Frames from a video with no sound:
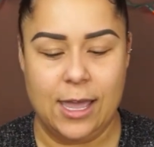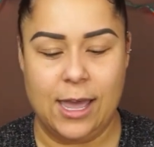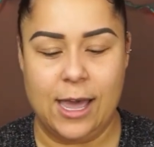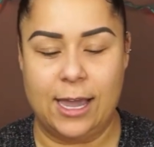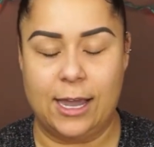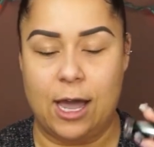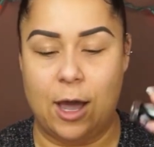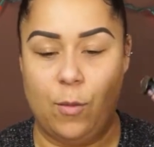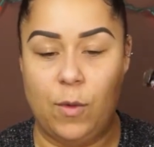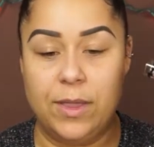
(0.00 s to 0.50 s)

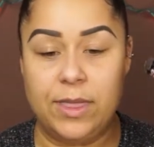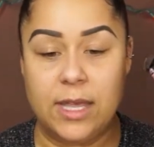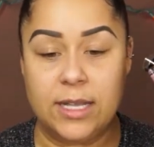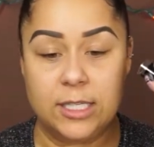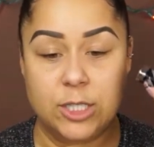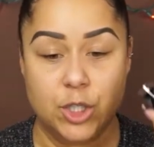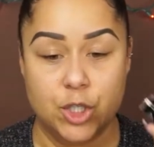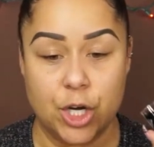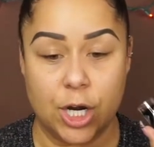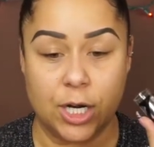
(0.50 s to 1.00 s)
I got one
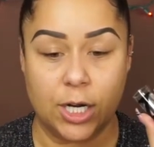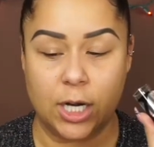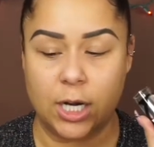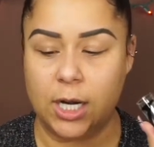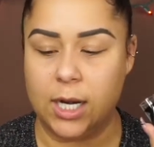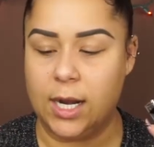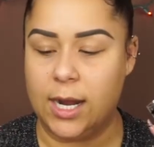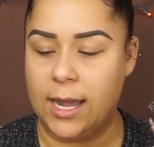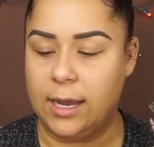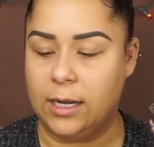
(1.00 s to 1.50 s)
that's
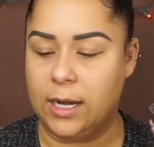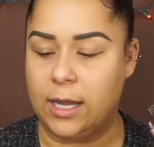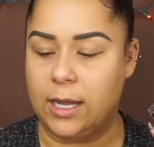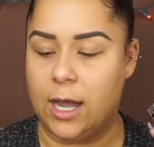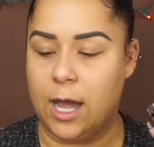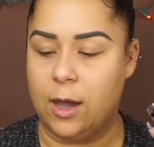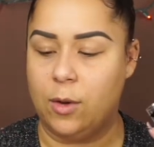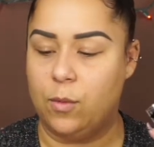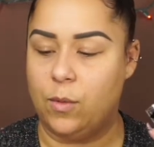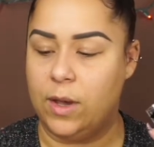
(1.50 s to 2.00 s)
darker and I
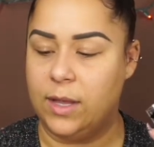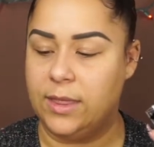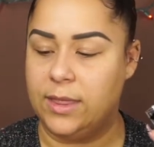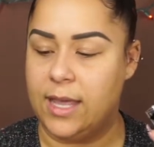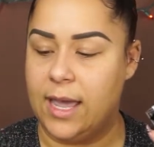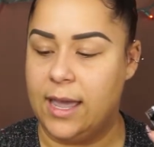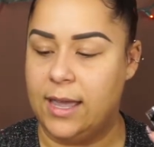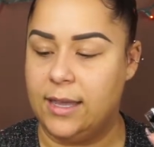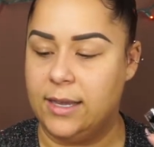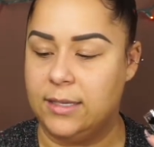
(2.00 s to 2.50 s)
got one
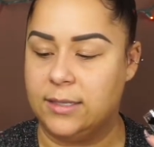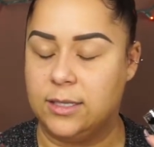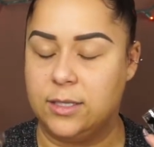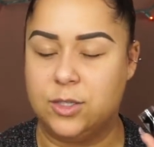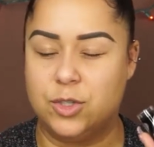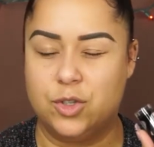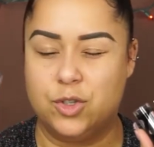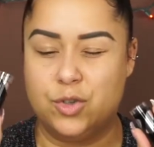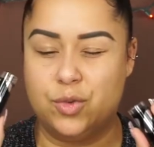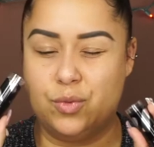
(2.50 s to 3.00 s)
that is
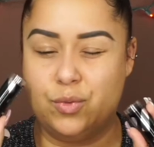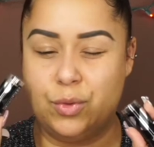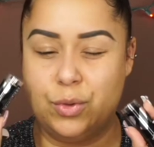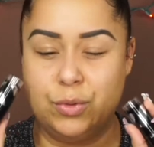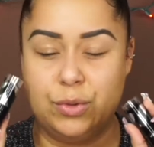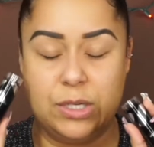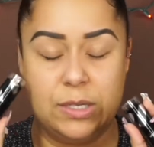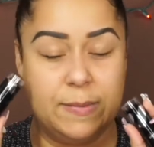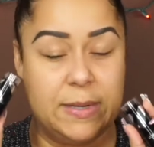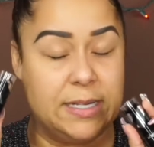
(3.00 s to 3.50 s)
as
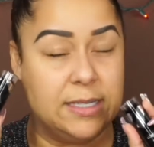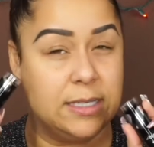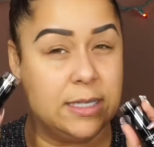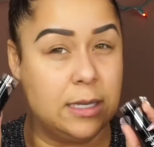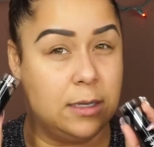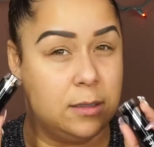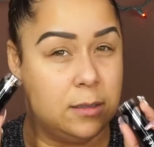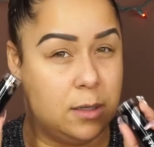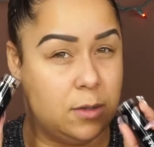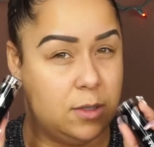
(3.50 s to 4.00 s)
true to my
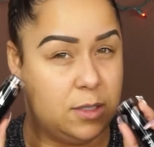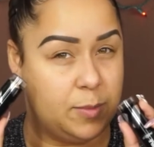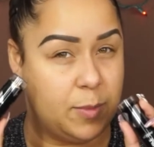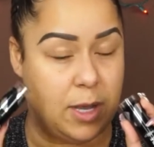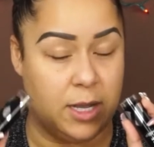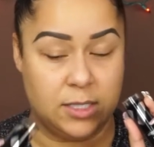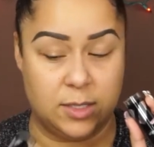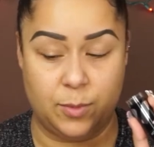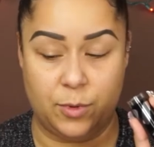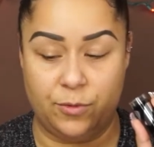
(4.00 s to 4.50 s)
skin tone as
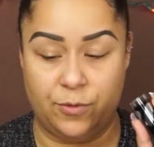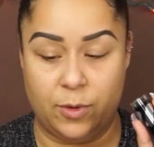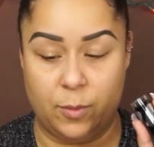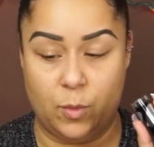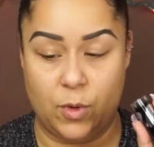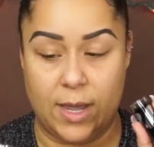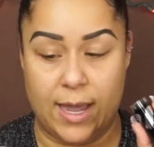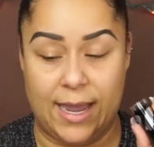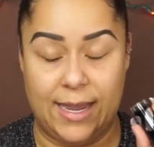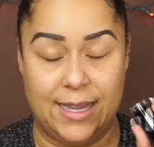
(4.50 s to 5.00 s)
possible from
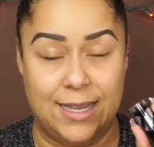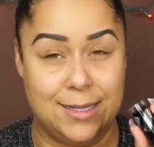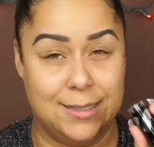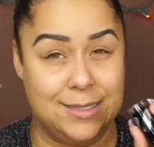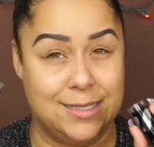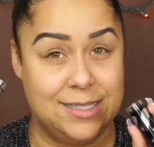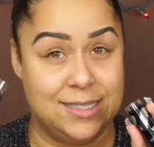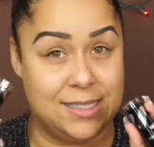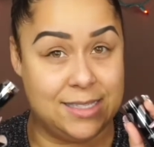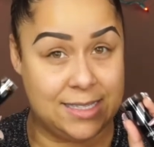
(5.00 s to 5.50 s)
what I
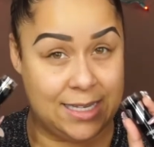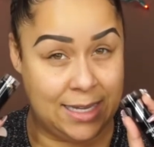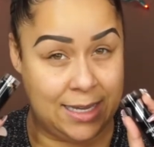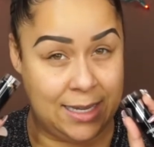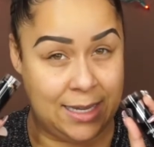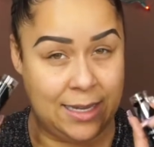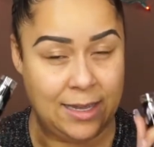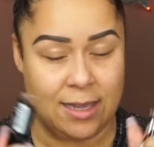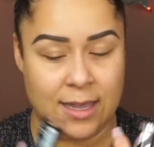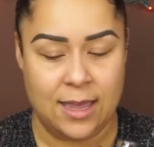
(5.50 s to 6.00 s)
can
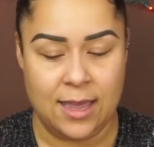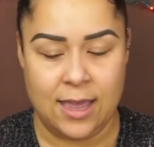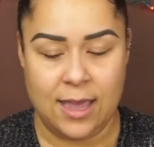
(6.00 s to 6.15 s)
see.